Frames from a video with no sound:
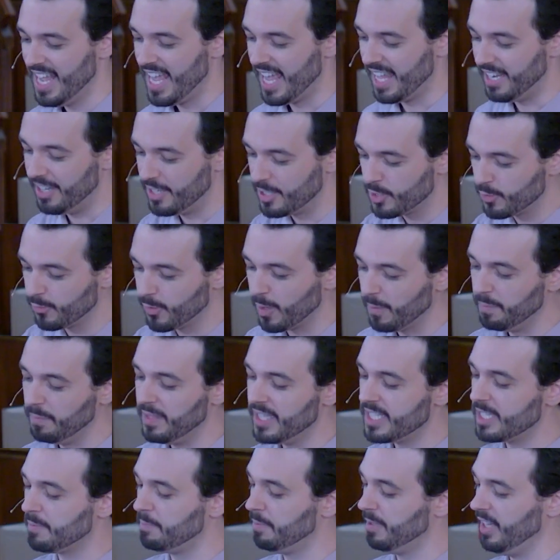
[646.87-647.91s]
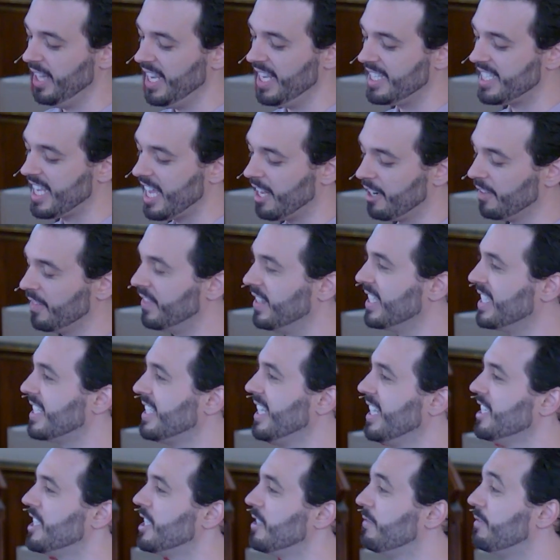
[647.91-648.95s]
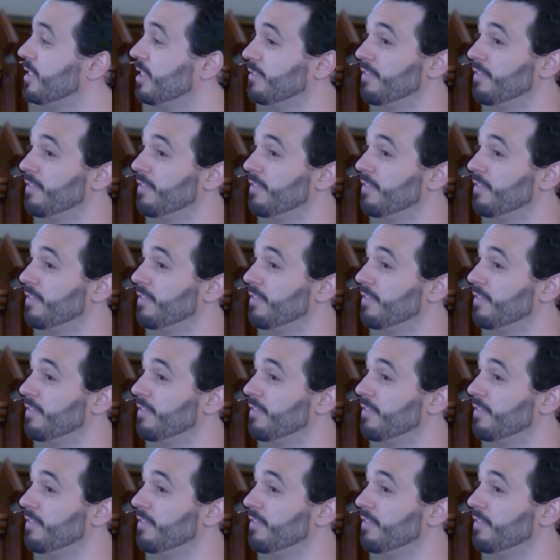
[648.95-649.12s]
And it is from this place, out of the sense of